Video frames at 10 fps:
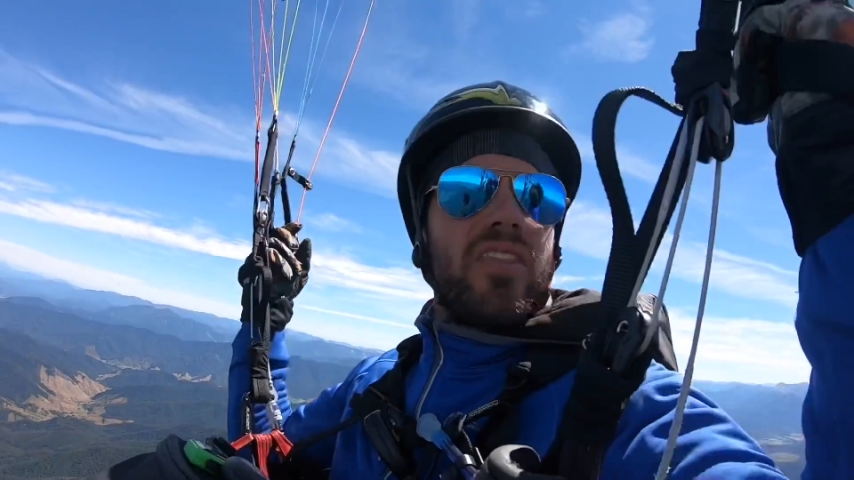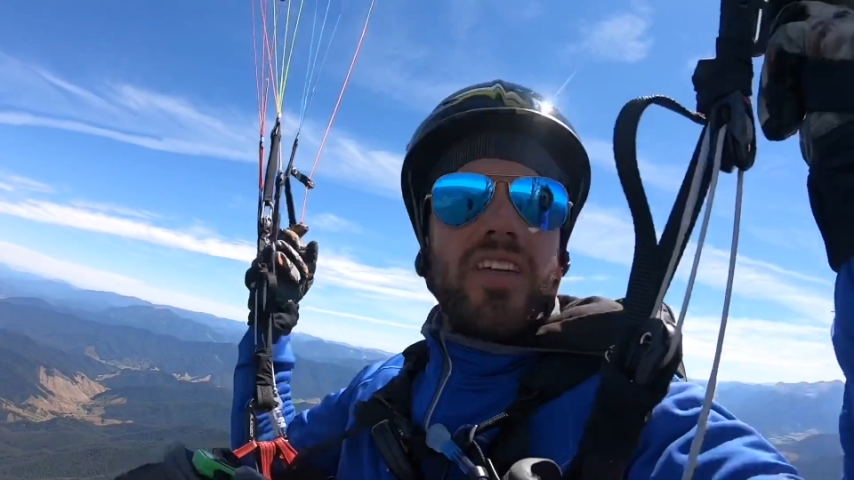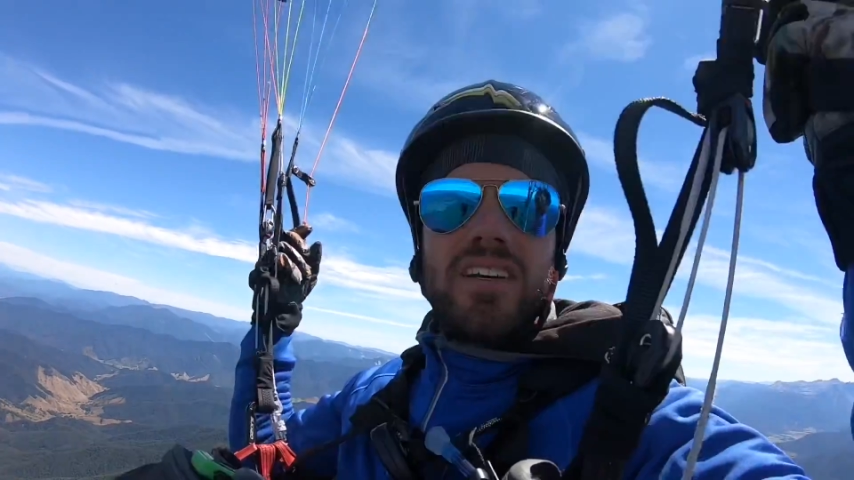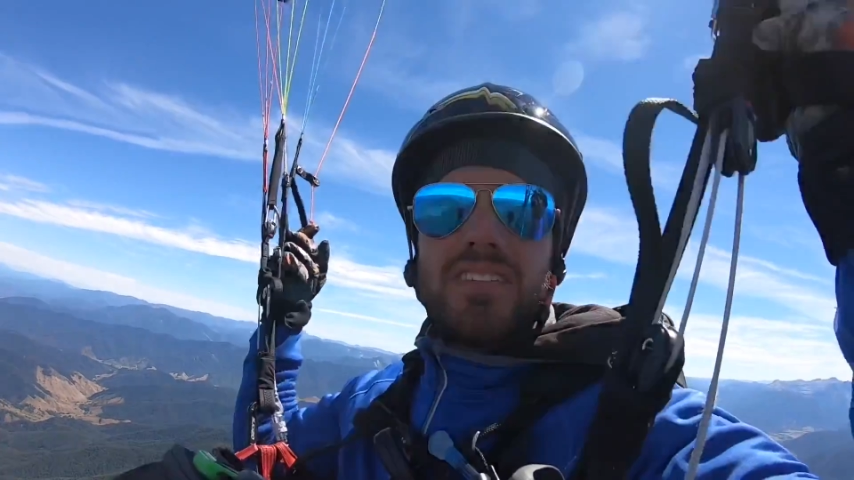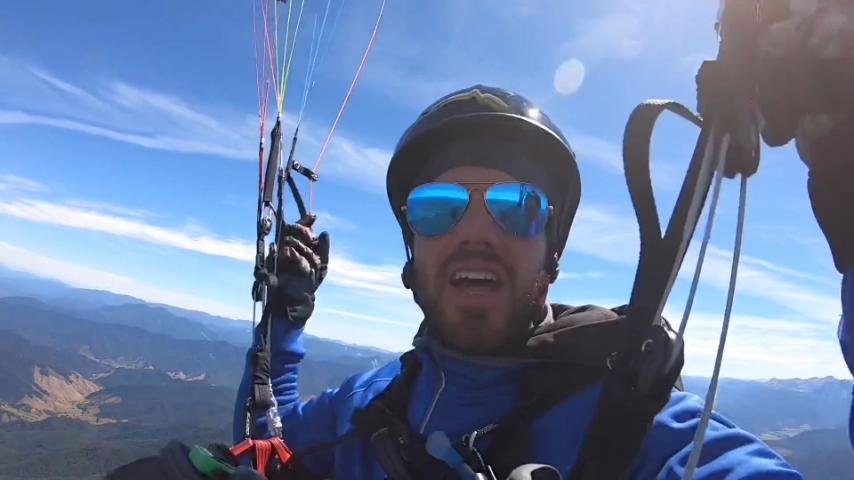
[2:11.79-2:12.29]

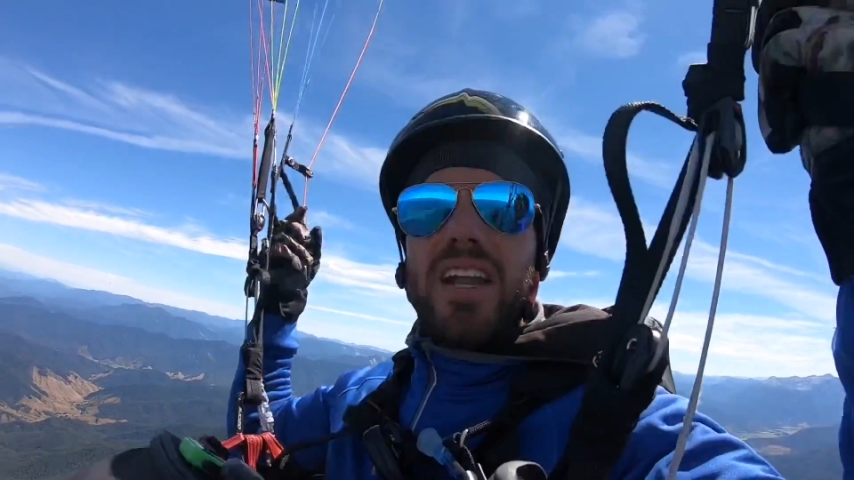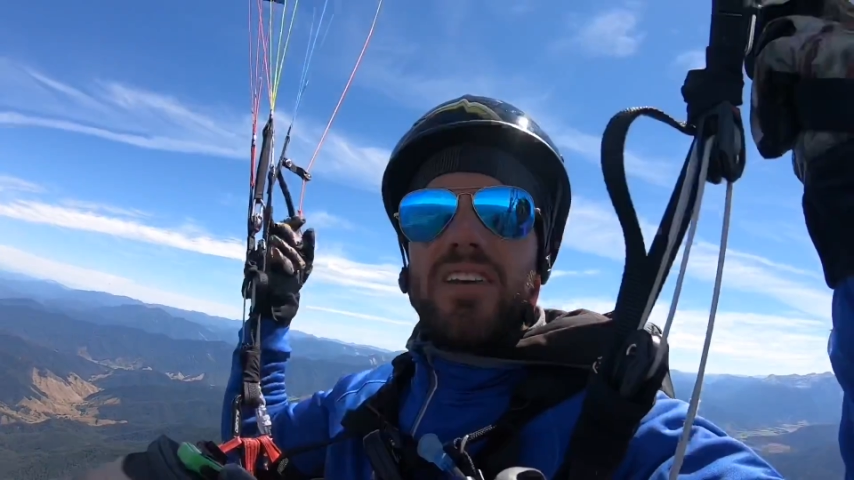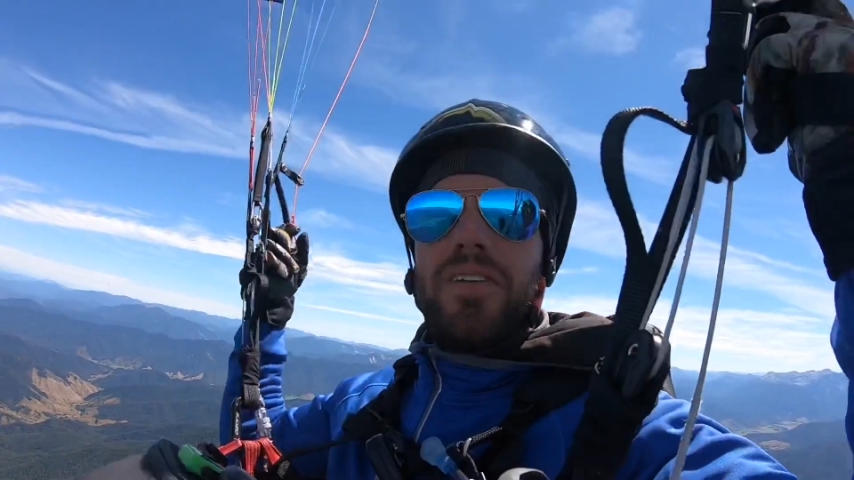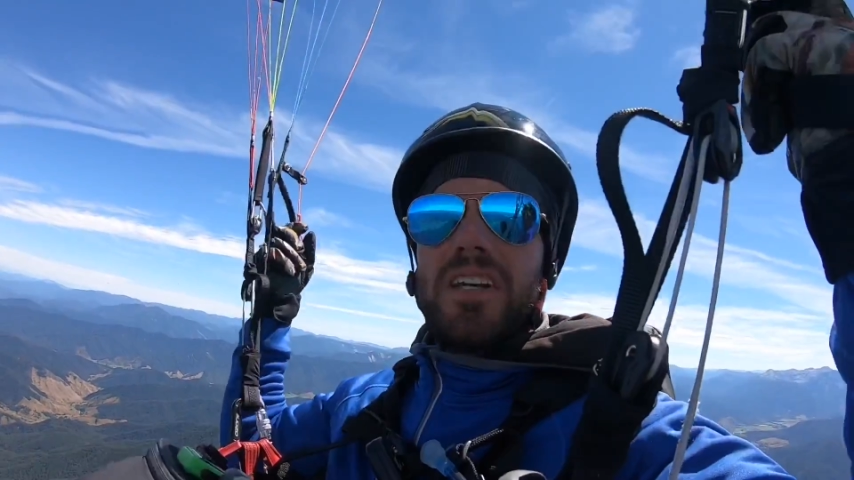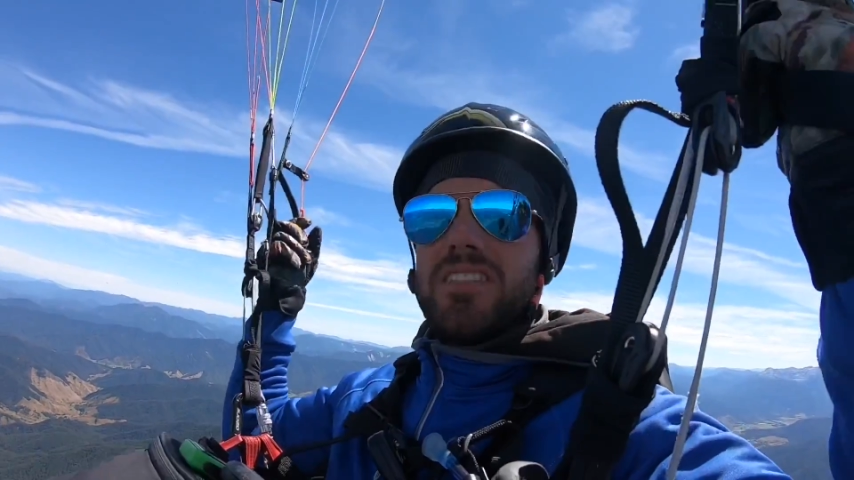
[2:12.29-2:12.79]
the slightly
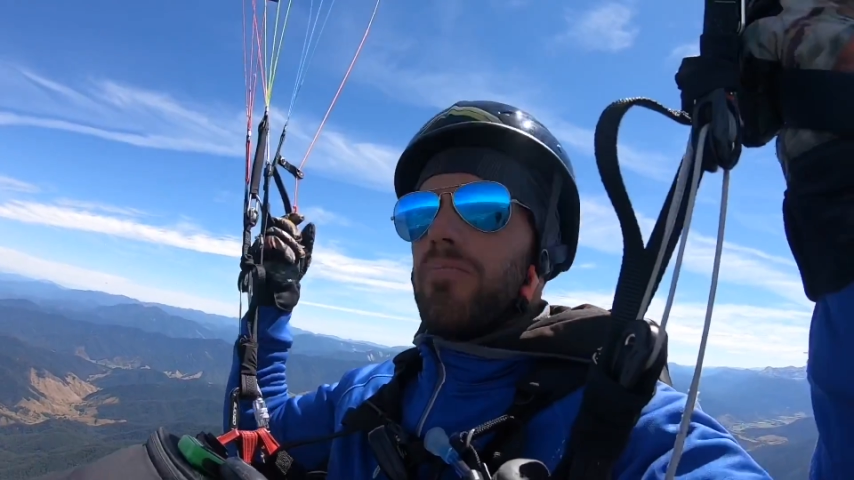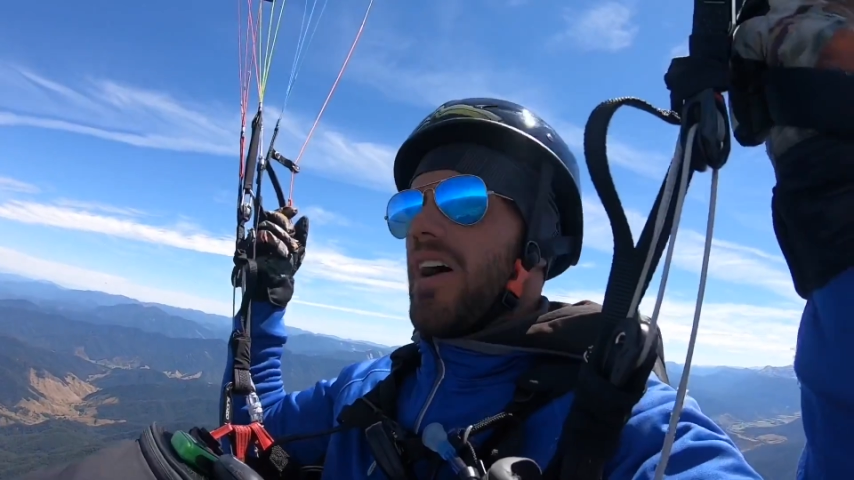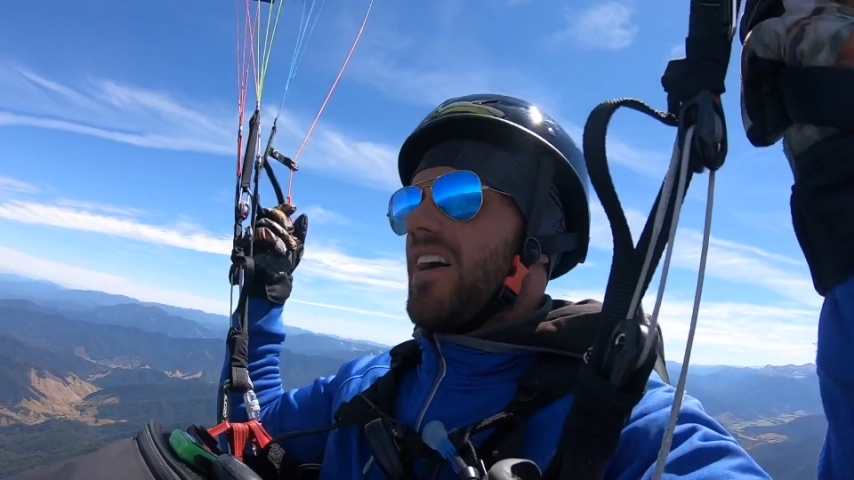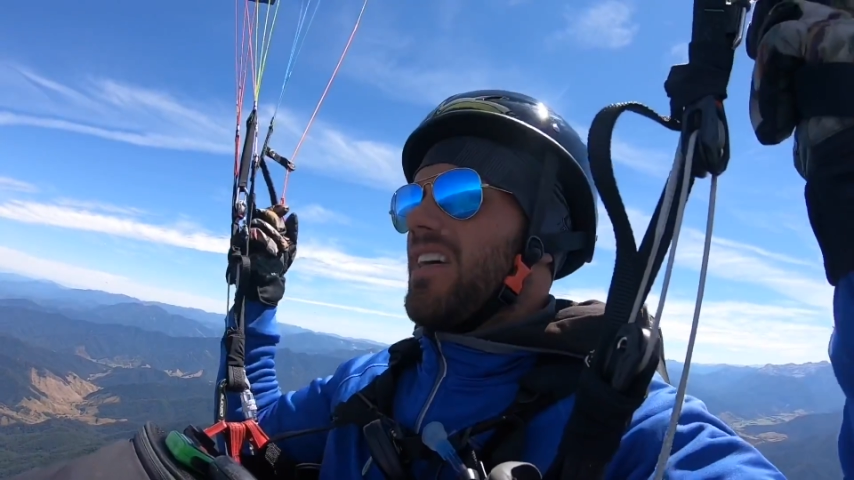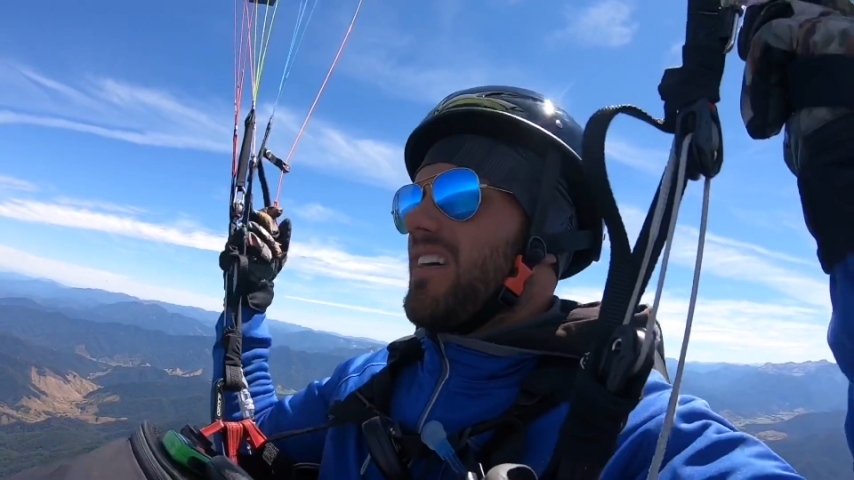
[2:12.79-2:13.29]
faster
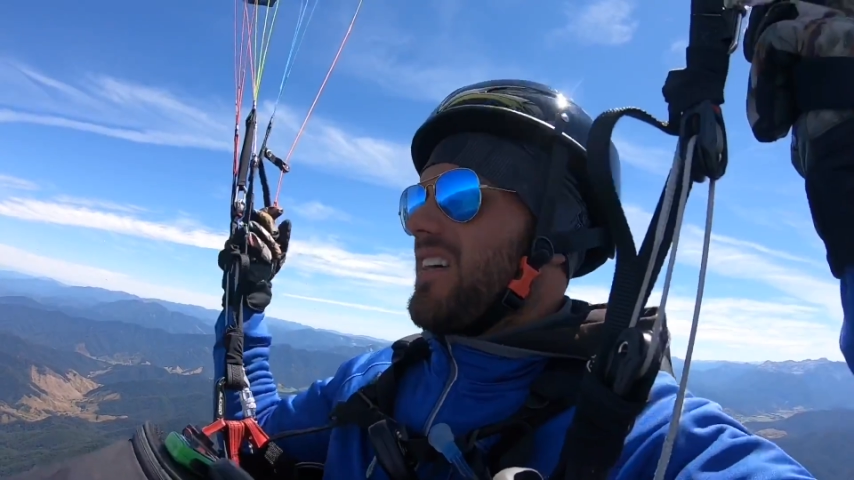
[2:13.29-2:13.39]
bar